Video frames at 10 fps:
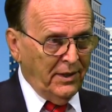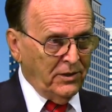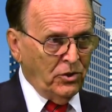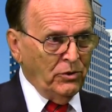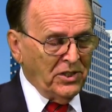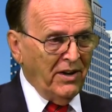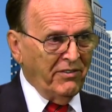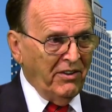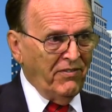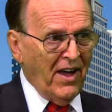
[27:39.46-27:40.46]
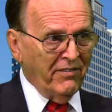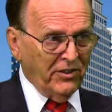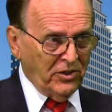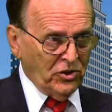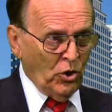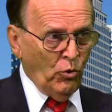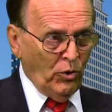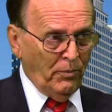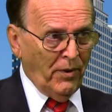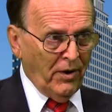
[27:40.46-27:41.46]
275 its
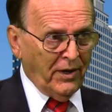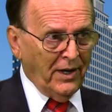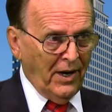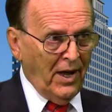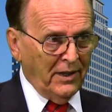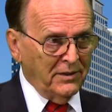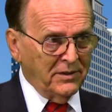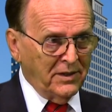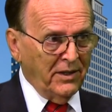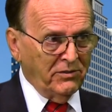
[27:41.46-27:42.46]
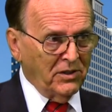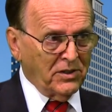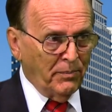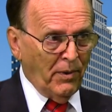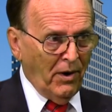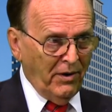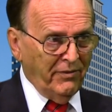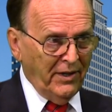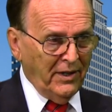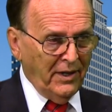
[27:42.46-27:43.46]
total parking lot instead of just a part of
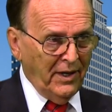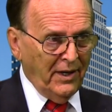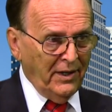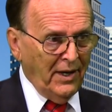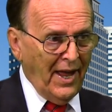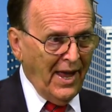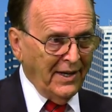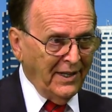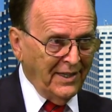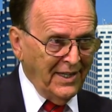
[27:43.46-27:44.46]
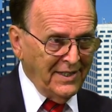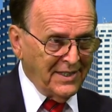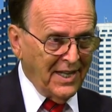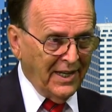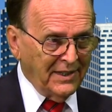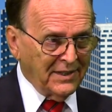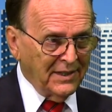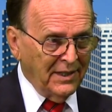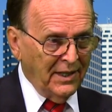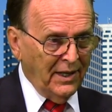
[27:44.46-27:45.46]
it, and adding these things
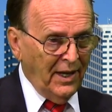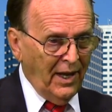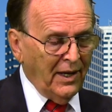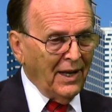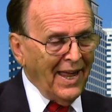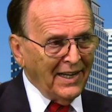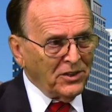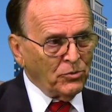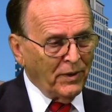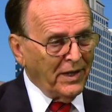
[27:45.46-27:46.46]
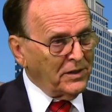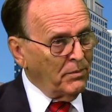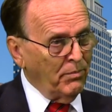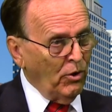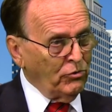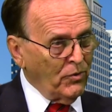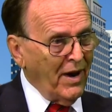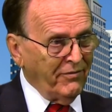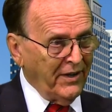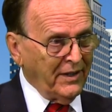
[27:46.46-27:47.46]
unless we get some boat
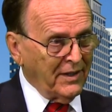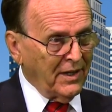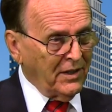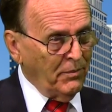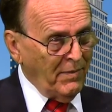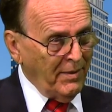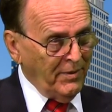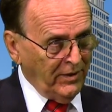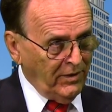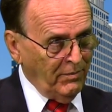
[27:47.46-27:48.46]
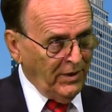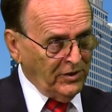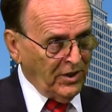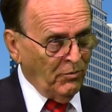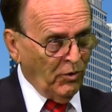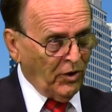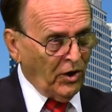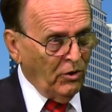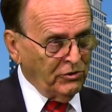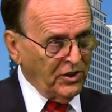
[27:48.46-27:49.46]
traffic that can maybe it can be somewhere
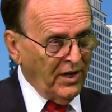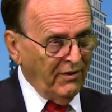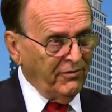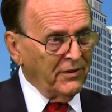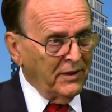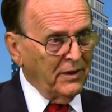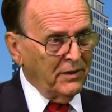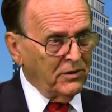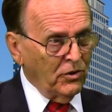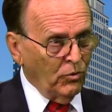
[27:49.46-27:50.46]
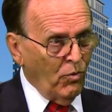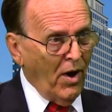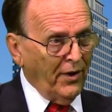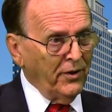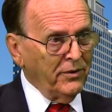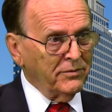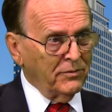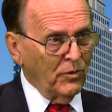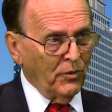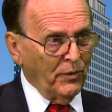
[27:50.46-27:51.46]
close enough to the water
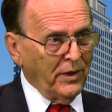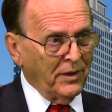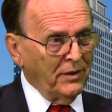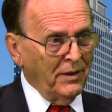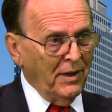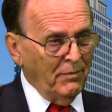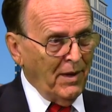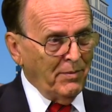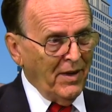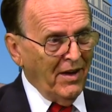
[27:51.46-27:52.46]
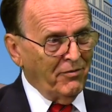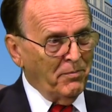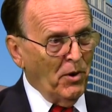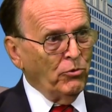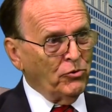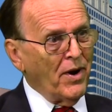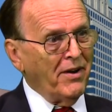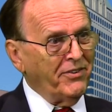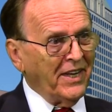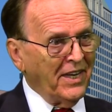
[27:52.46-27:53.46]
where we can maybe have a boat
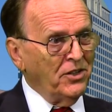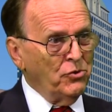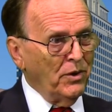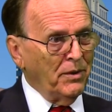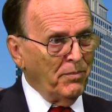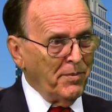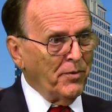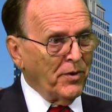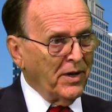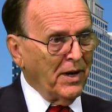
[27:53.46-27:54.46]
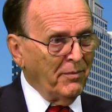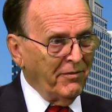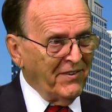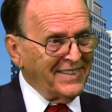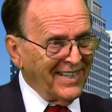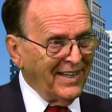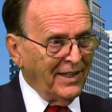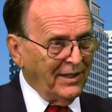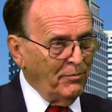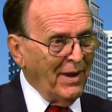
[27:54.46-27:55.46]
traffic into it that people can come and visit
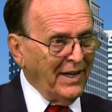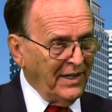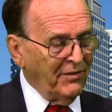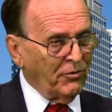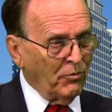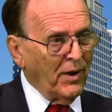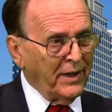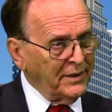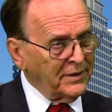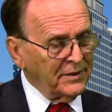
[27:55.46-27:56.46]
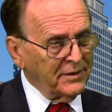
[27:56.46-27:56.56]
it in many different ways.